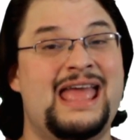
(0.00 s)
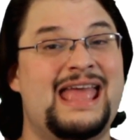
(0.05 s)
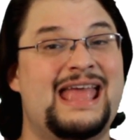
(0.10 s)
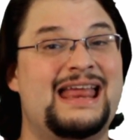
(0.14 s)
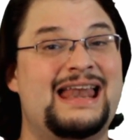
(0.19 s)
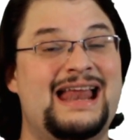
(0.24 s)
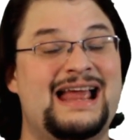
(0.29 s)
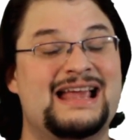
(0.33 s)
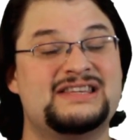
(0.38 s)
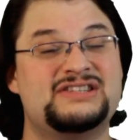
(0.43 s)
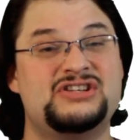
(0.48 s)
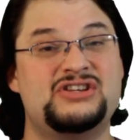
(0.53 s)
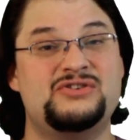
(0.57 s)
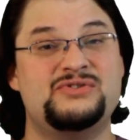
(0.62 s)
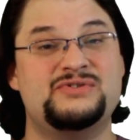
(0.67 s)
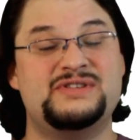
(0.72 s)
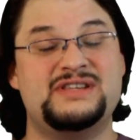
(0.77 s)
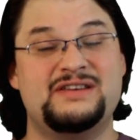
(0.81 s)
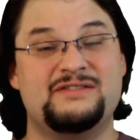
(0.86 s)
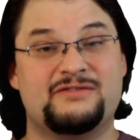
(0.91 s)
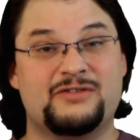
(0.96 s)
It has to use
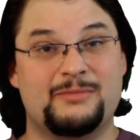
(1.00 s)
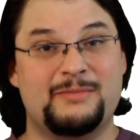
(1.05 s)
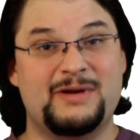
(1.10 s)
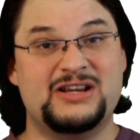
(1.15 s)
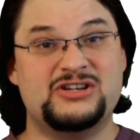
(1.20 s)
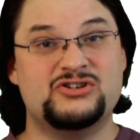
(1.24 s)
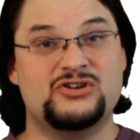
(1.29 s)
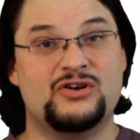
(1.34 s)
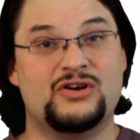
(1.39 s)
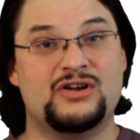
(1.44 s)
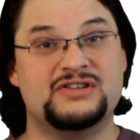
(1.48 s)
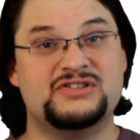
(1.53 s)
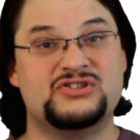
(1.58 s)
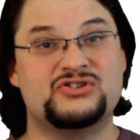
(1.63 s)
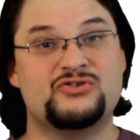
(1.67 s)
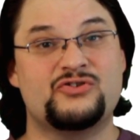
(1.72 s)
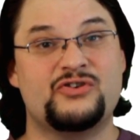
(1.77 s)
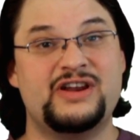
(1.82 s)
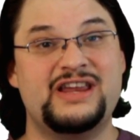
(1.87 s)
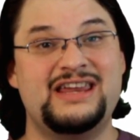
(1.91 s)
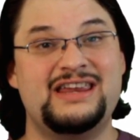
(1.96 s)
the information on
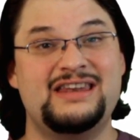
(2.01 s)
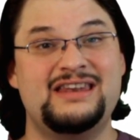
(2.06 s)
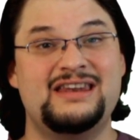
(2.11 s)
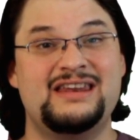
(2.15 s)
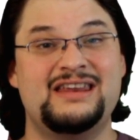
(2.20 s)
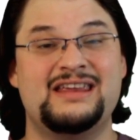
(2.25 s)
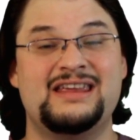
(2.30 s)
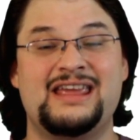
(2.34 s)
screen,